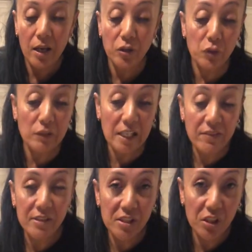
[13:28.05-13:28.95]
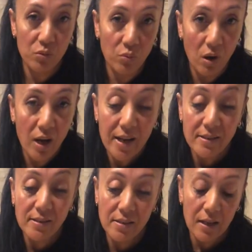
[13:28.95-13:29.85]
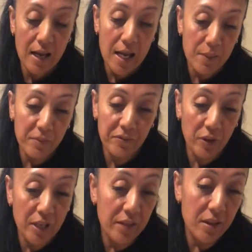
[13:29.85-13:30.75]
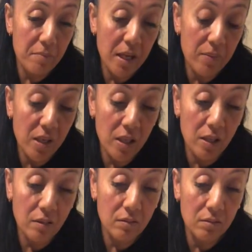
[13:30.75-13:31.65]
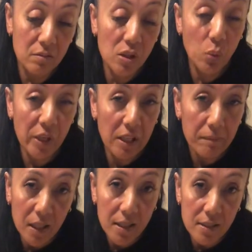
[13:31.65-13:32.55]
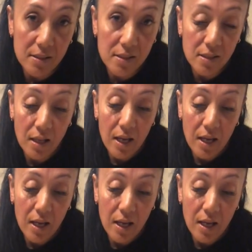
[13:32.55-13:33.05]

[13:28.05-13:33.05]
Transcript: you leave it to rise for another maybe 20 minutes